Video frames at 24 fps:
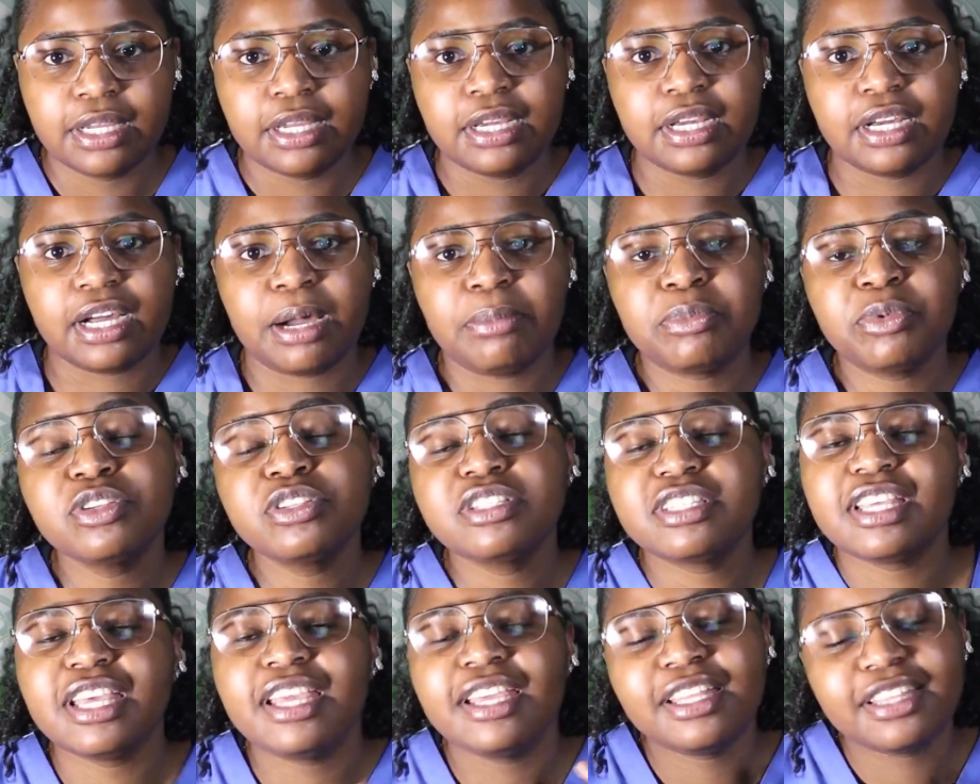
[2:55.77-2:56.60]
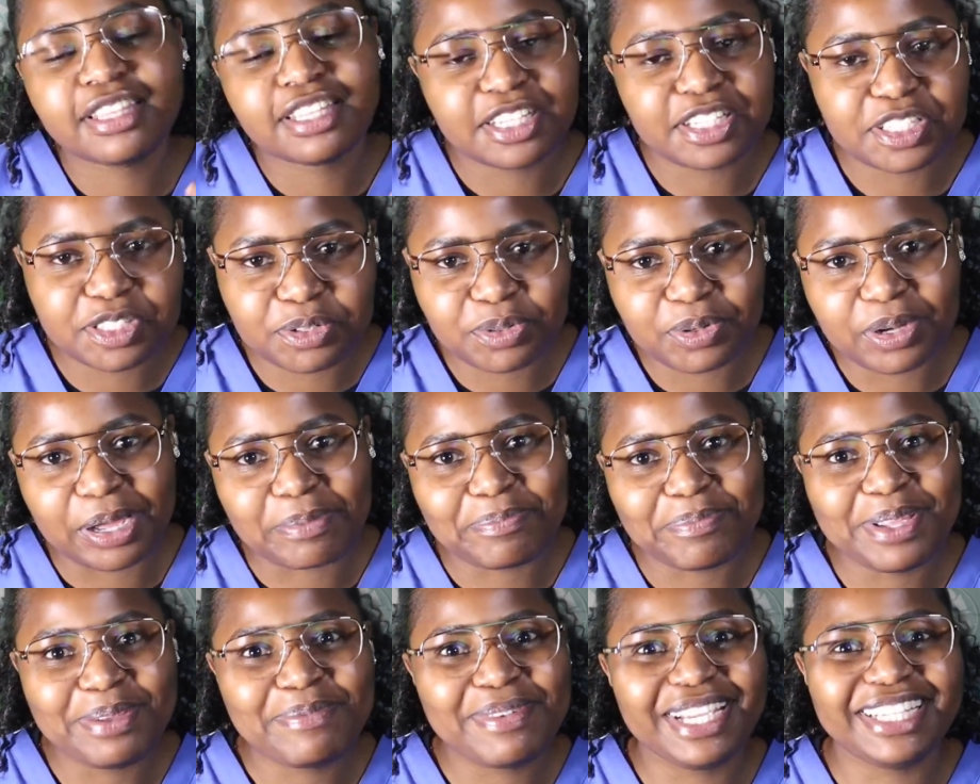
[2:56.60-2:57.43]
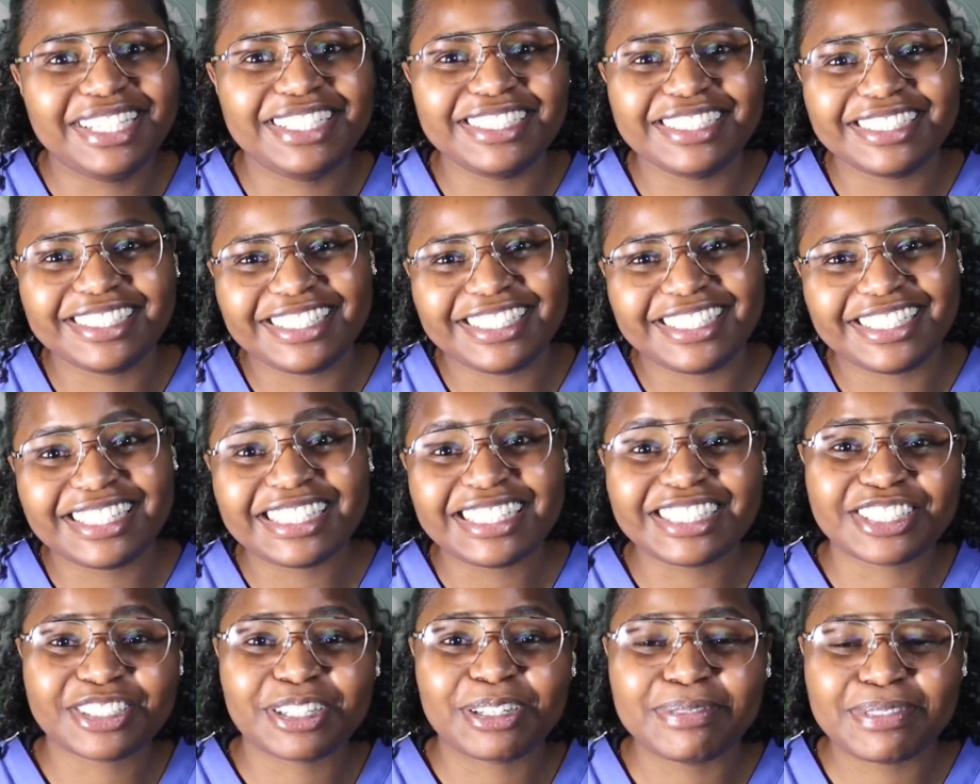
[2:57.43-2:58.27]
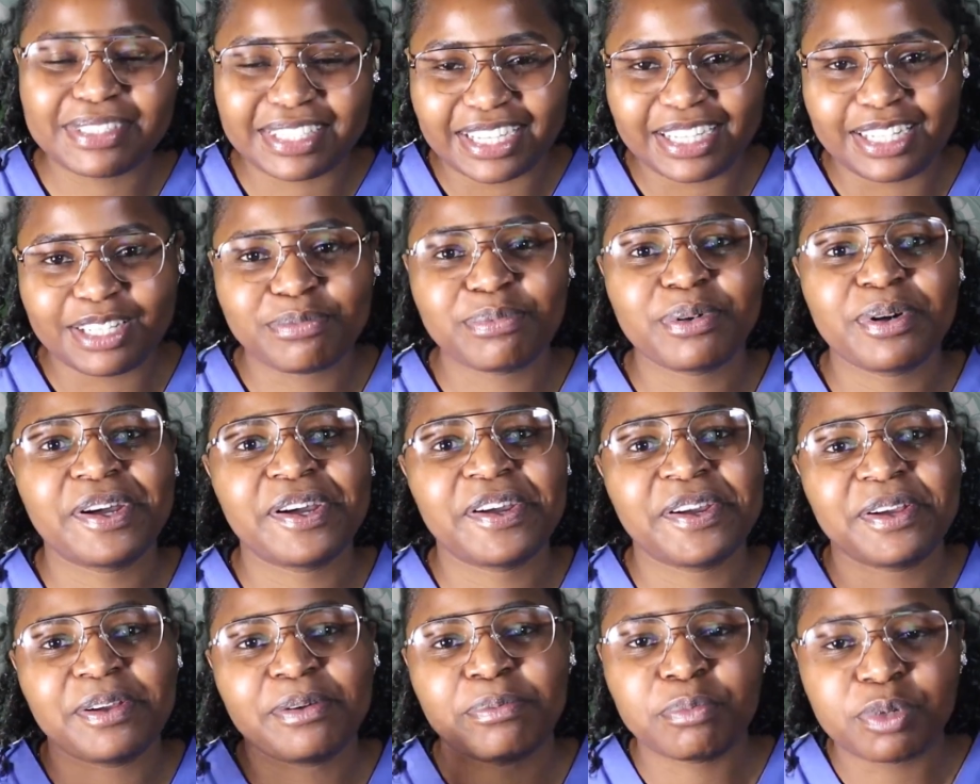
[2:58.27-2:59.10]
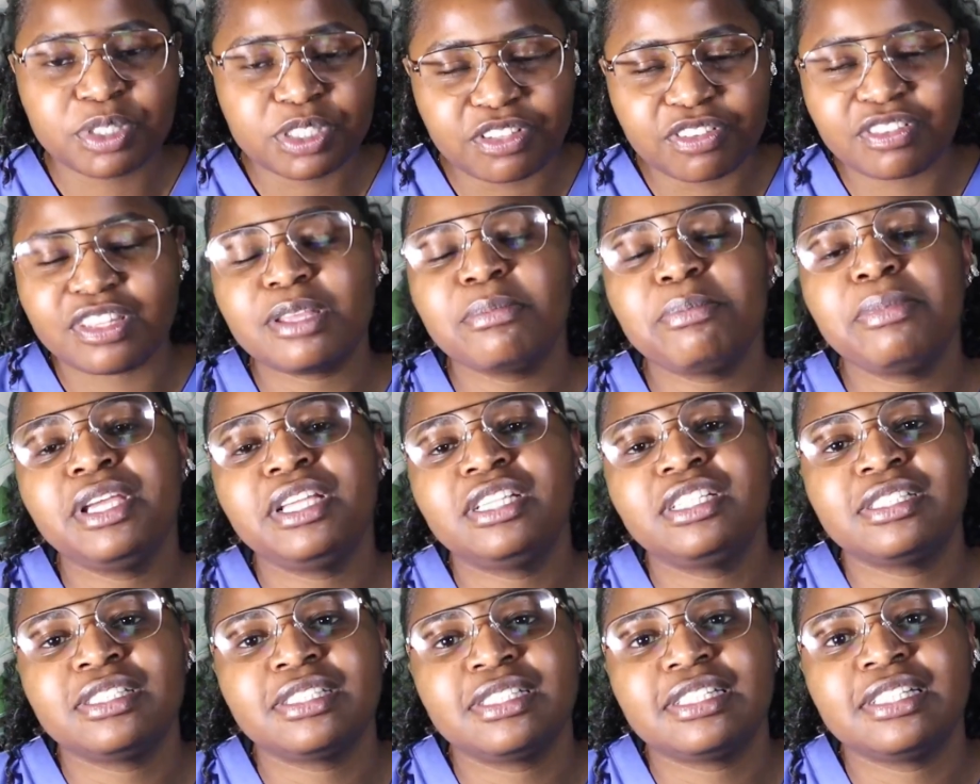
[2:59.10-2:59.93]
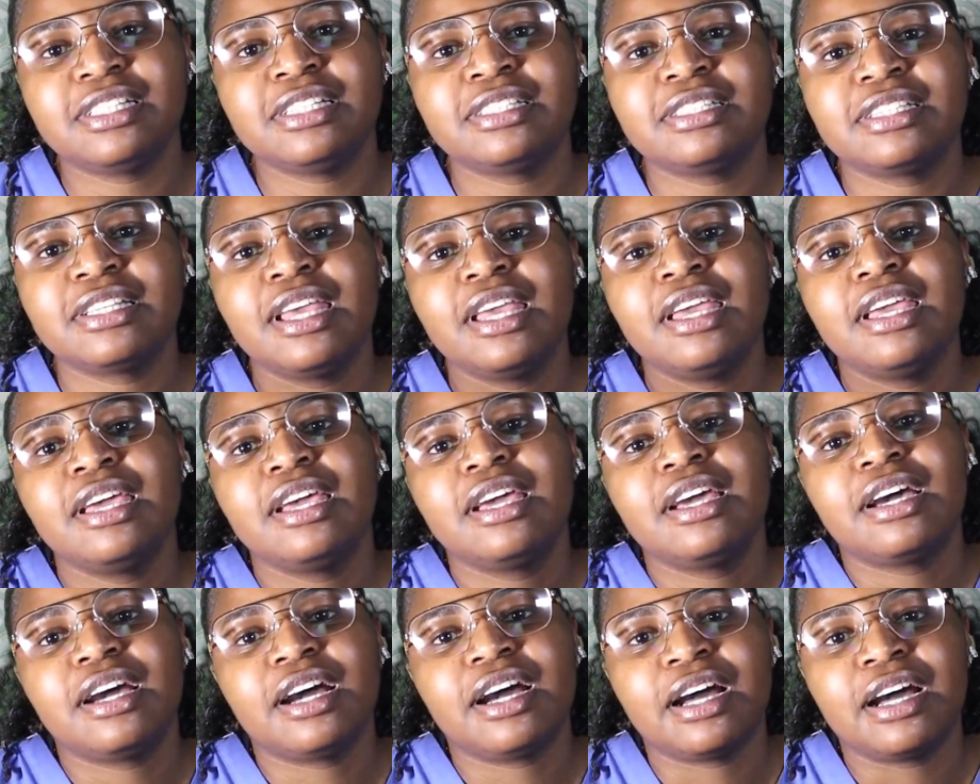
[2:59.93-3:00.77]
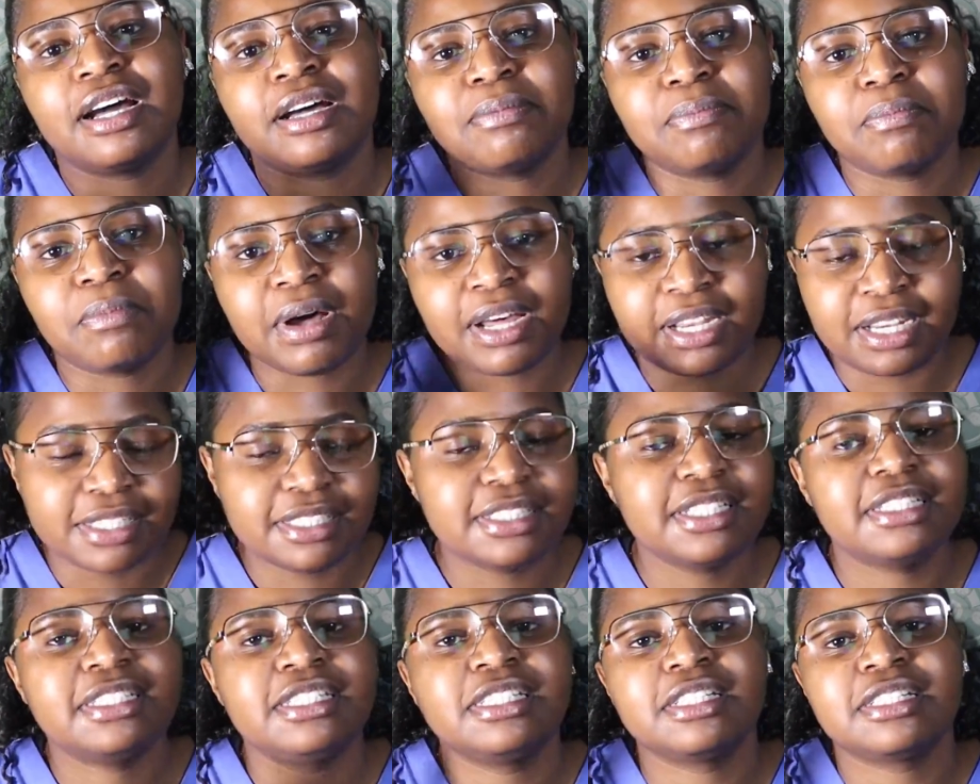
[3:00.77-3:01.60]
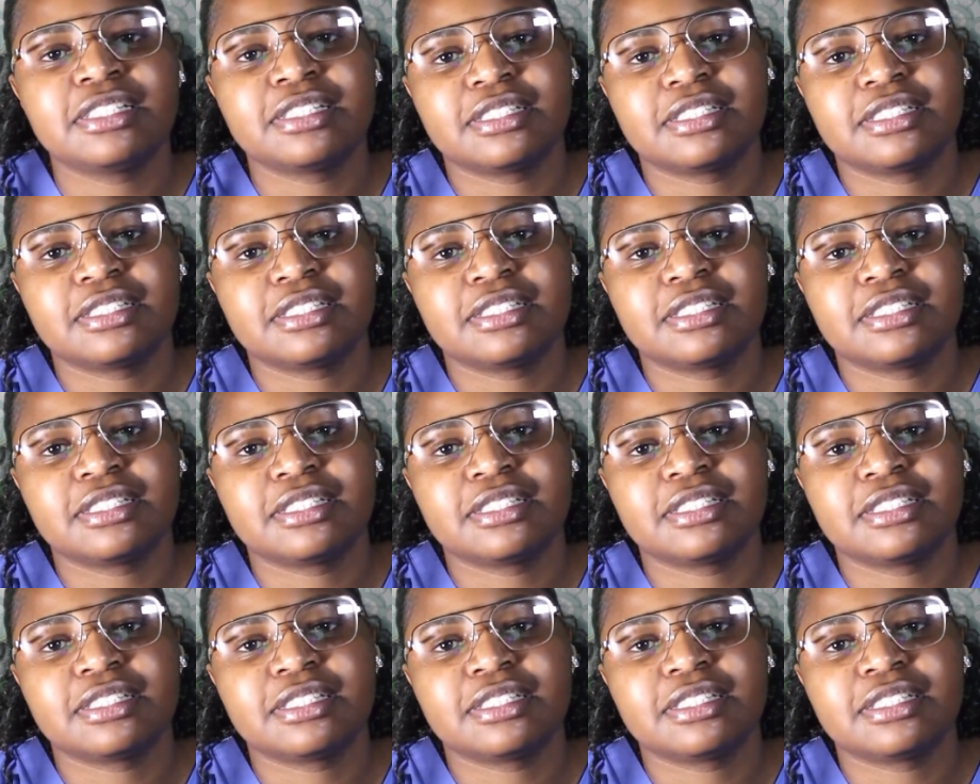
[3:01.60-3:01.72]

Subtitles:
I'm not saying there's no emergencies in the scrub side, but most of the emergencies, anesthetics,